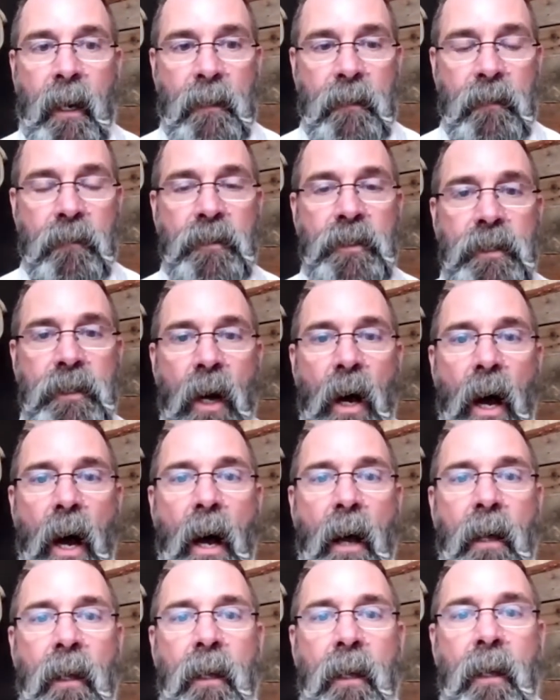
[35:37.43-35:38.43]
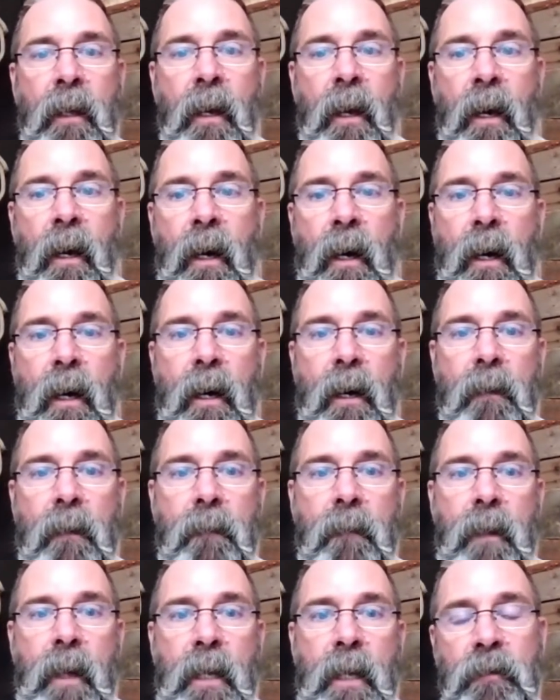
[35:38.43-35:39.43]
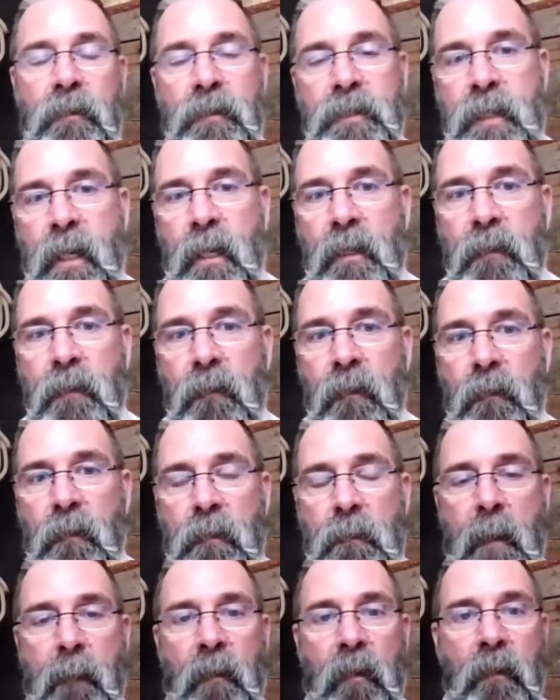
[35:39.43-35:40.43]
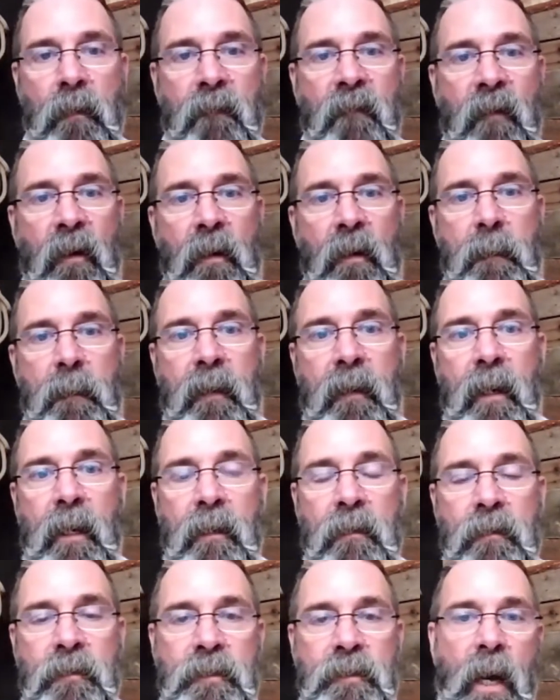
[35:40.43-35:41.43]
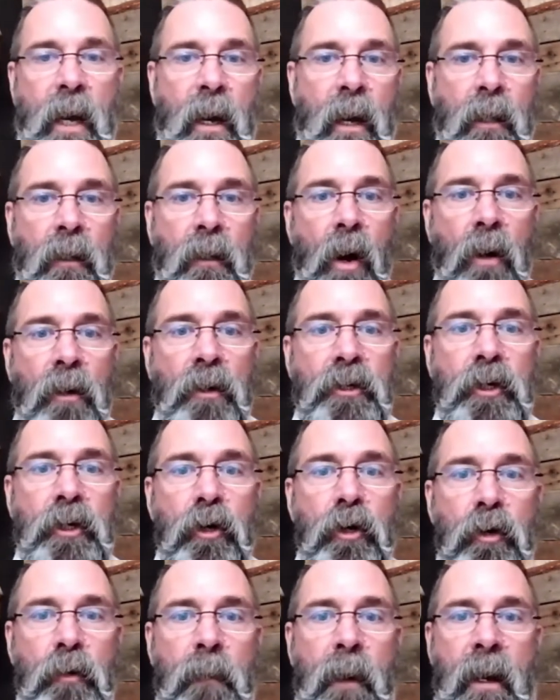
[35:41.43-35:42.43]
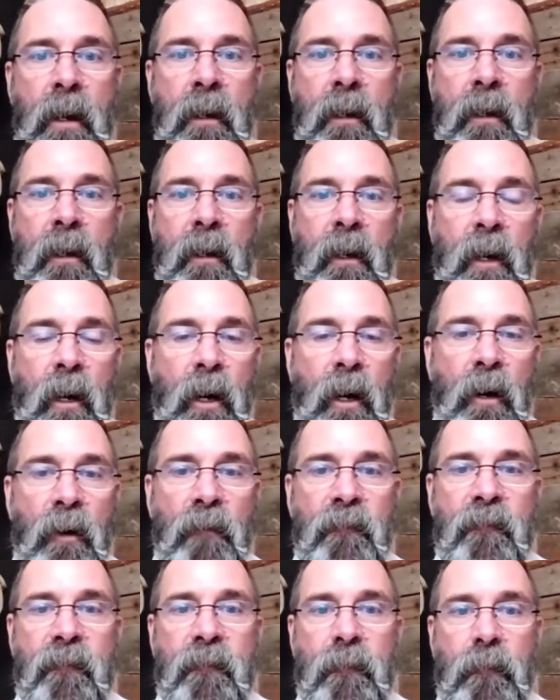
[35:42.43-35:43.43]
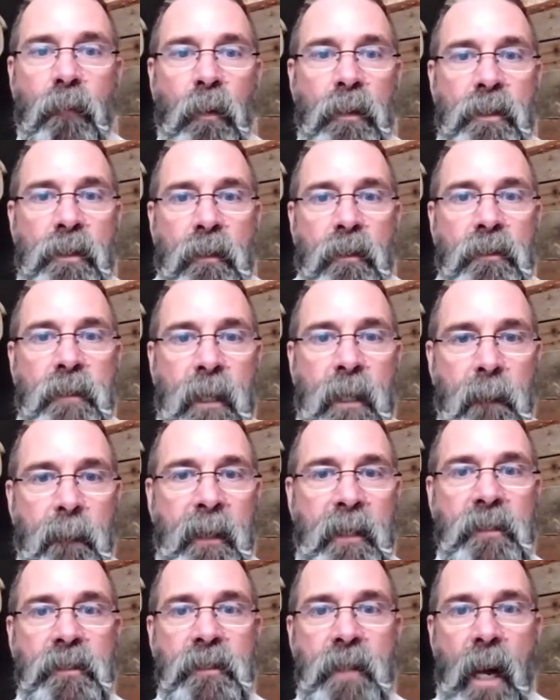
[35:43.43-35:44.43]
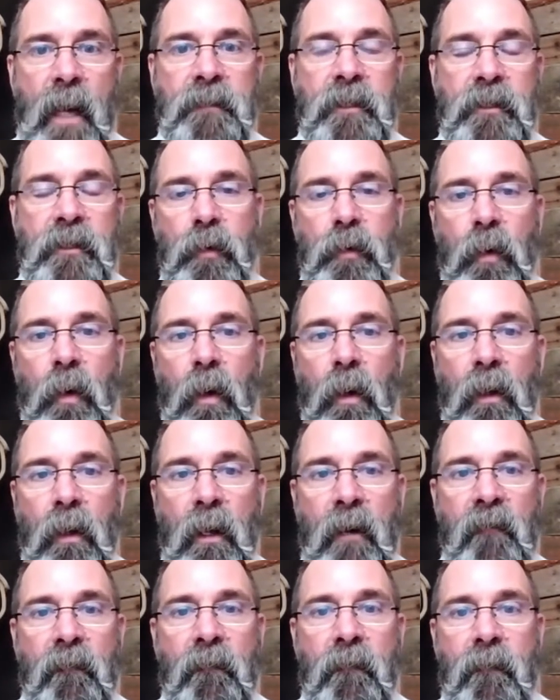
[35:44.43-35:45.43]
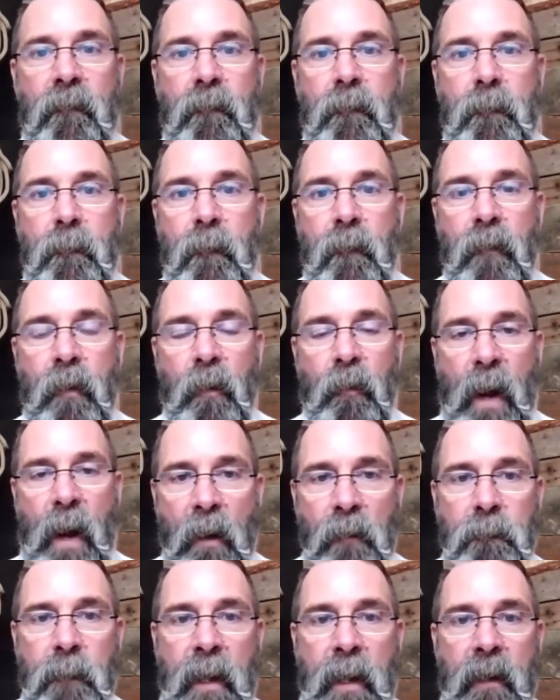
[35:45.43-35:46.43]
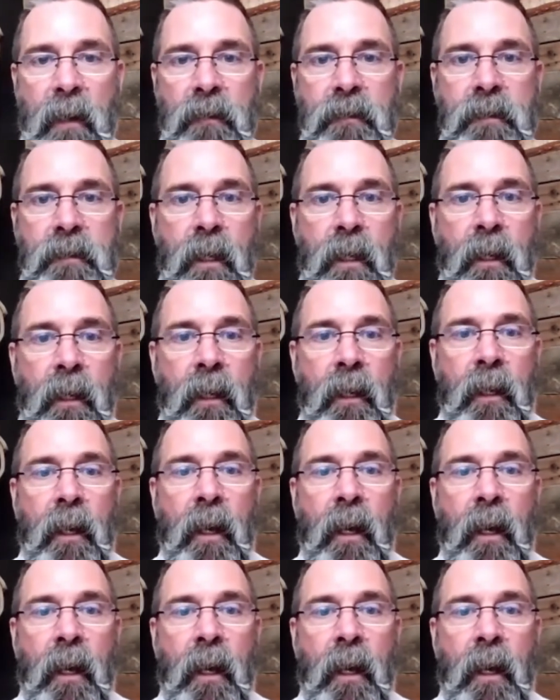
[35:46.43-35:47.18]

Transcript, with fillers: uh, you saw uh, and you'll saw, you, you, remember in the very beginning, you saw a long tube of which looks like a big sausage roll of the round bales.